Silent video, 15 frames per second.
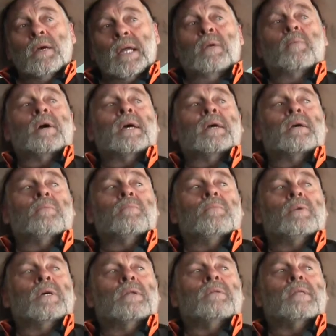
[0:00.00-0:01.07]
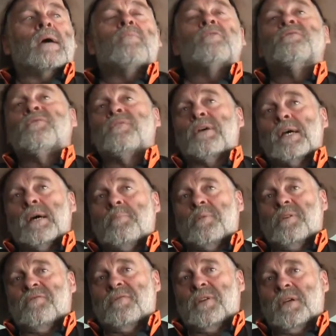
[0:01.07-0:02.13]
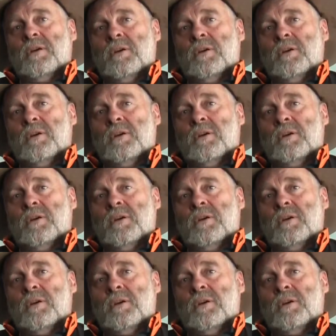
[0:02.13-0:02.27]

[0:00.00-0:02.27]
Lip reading: anyway, that was very uplifting.